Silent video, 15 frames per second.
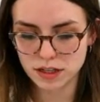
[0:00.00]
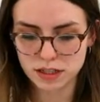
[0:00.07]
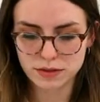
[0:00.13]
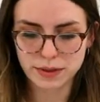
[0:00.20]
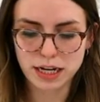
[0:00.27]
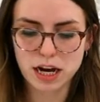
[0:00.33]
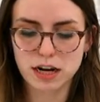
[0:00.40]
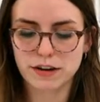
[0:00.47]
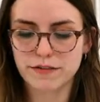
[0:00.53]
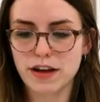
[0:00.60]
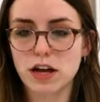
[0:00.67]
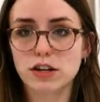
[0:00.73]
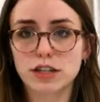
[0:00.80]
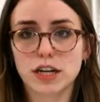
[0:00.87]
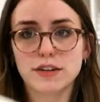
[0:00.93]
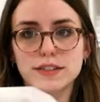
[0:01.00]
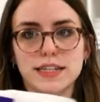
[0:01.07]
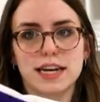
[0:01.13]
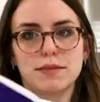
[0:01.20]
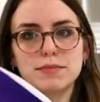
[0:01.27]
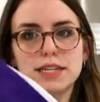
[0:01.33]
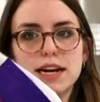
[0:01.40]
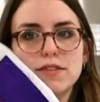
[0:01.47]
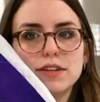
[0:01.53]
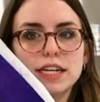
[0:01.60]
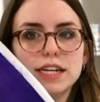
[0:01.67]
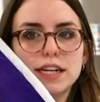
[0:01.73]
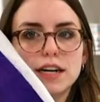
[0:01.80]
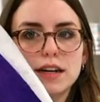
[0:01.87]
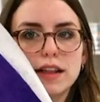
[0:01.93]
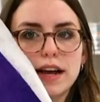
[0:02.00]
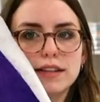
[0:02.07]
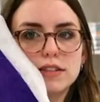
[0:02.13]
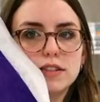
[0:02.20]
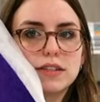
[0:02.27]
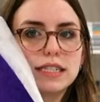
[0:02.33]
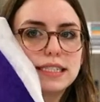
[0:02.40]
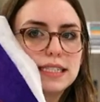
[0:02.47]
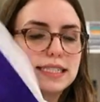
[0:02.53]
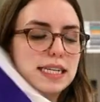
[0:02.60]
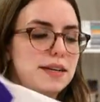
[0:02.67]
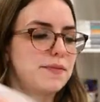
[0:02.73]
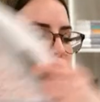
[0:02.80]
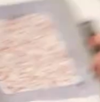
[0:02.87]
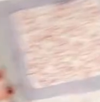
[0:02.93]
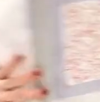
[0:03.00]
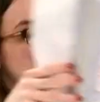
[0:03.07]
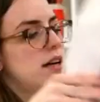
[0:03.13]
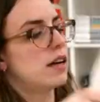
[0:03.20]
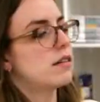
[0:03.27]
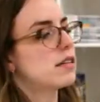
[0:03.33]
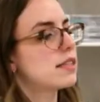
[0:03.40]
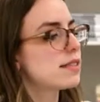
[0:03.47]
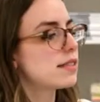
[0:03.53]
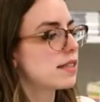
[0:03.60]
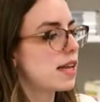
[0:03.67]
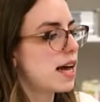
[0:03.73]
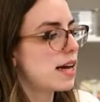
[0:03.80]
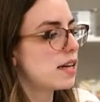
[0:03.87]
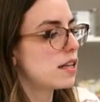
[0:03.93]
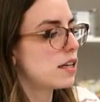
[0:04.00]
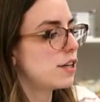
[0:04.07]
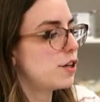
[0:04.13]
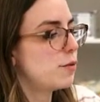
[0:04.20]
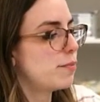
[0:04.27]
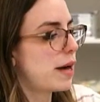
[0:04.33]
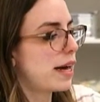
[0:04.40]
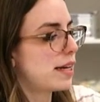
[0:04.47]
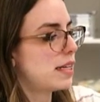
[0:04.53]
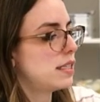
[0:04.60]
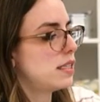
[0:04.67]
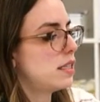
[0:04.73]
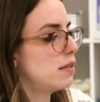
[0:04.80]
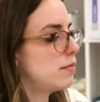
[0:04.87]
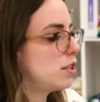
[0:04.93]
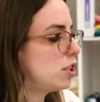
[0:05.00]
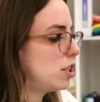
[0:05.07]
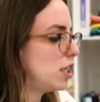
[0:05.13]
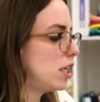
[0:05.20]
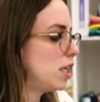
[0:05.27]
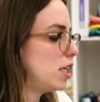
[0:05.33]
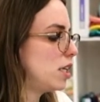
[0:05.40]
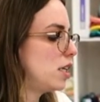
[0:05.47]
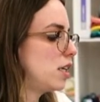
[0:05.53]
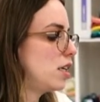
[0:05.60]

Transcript: we got our Velcro taped down here, as you can see. I'm gonna slide the hoop back into the machine